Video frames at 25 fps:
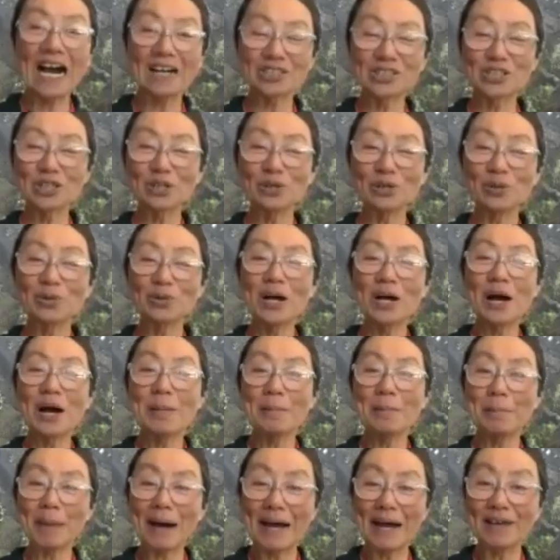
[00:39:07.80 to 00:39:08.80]
Yeah. So
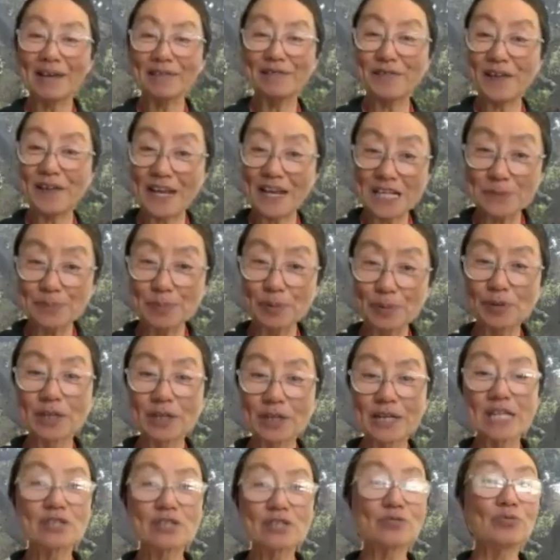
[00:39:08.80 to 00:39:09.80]
my
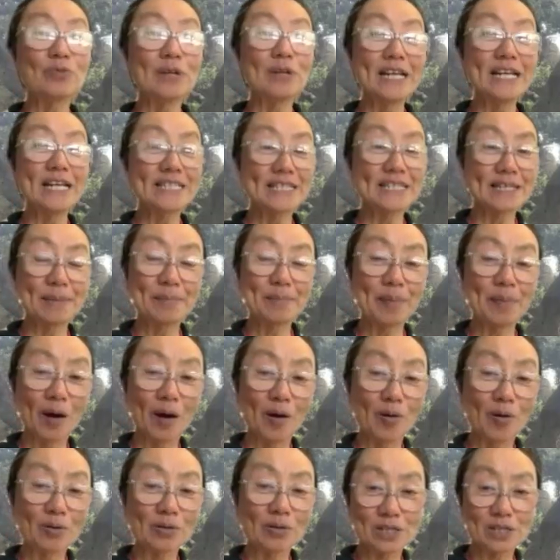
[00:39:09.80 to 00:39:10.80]
Facebook is really
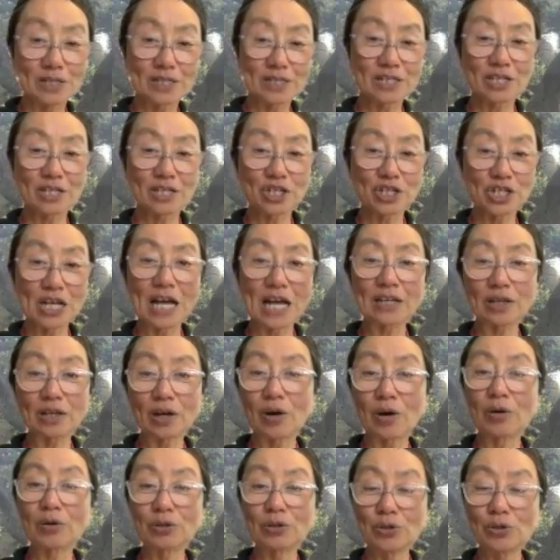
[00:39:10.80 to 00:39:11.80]
simple. It's Shan
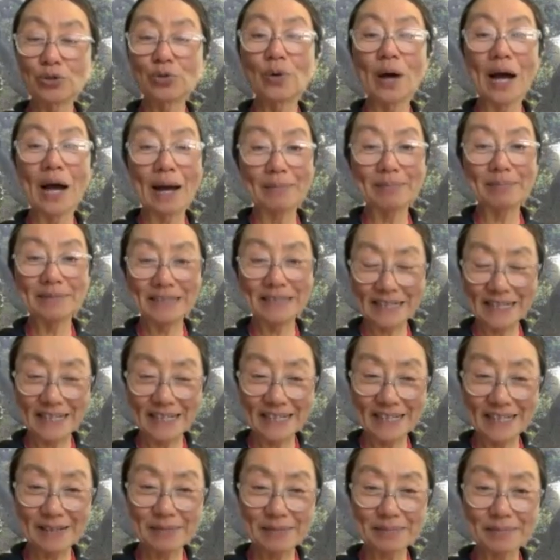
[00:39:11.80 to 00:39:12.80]
Hong Lu
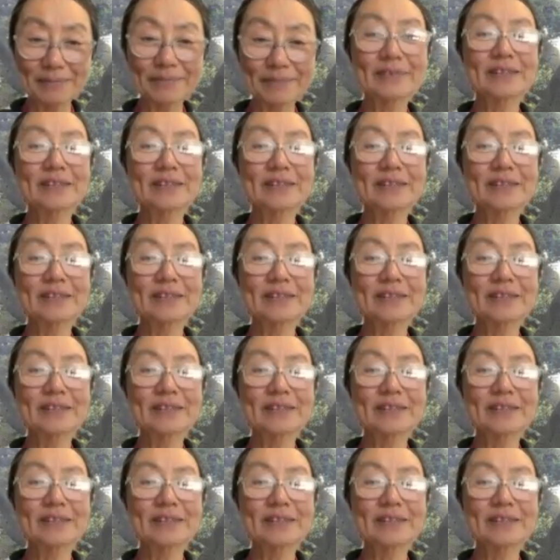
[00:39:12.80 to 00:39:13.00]
MD.